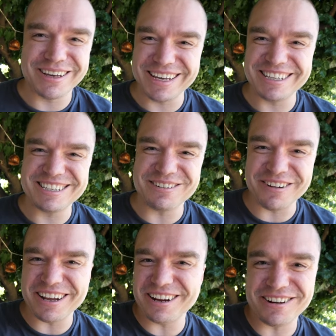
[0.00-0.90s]
can sit
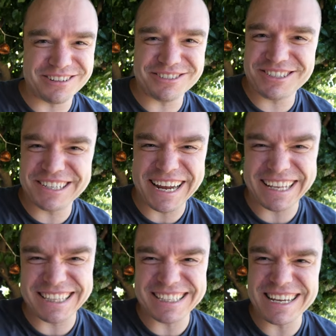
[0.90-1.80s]
right here and just
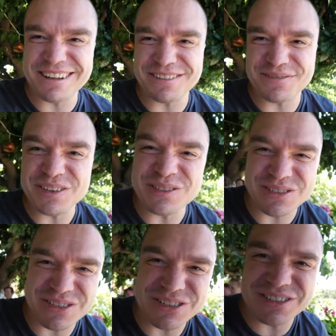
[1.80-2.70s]
check this out. The
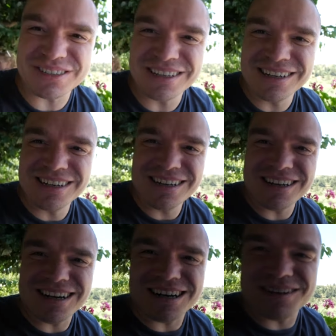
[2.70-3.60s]
views are just
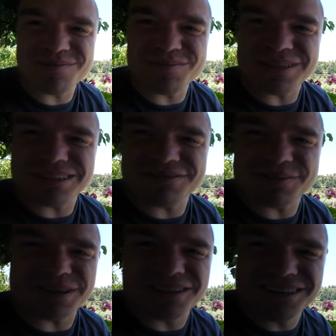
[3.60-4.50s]

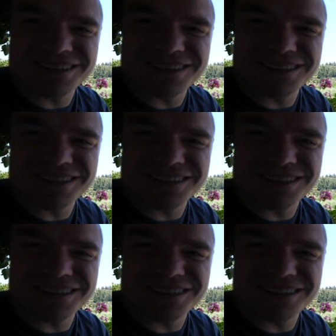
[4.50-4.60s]
unbelievable.